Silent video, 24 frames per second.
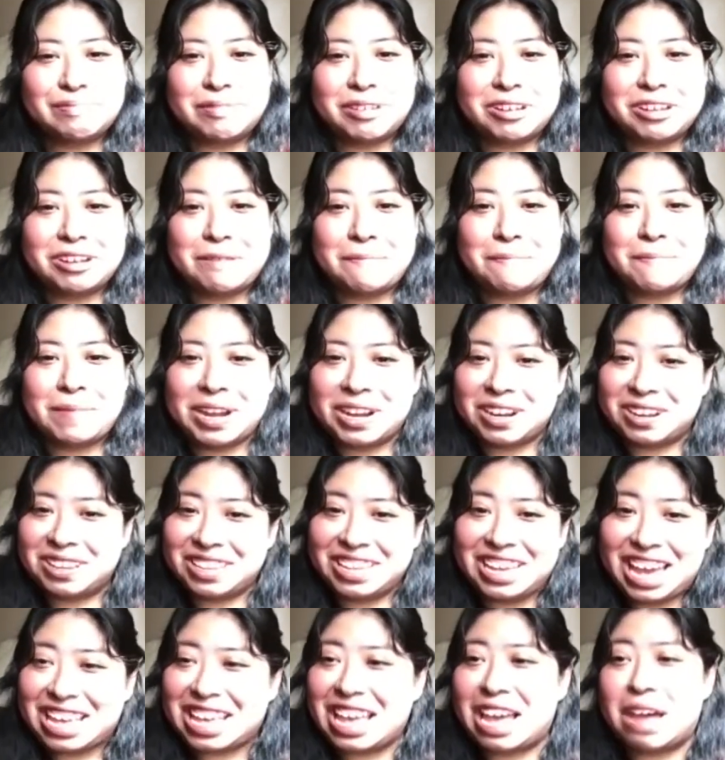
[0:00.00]
but
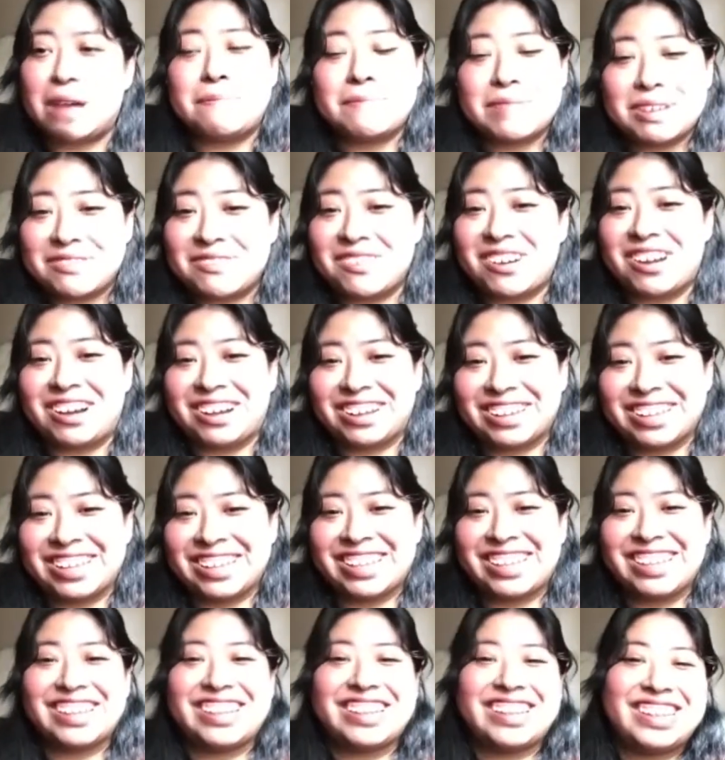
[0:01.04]
apparently I can be wrong.
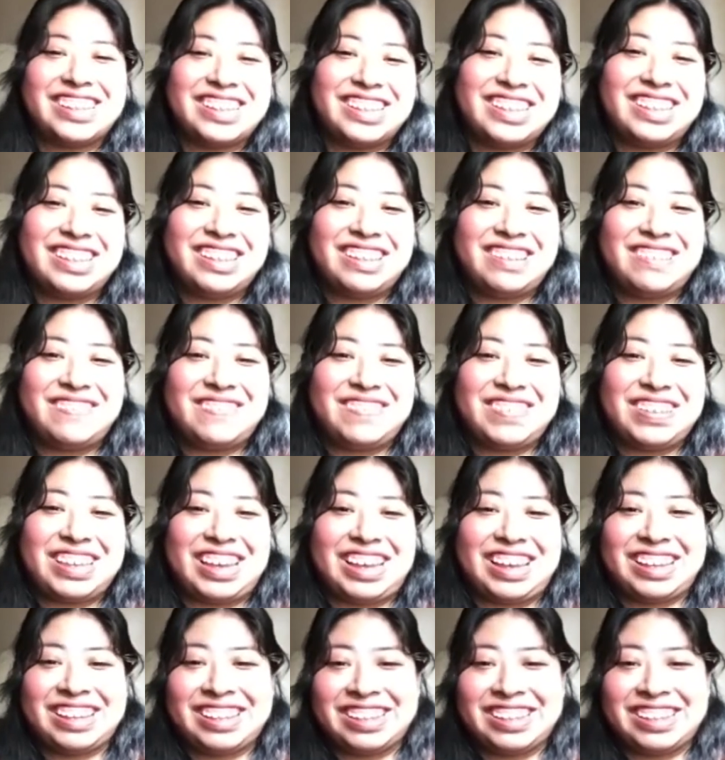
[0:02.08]
Yeah.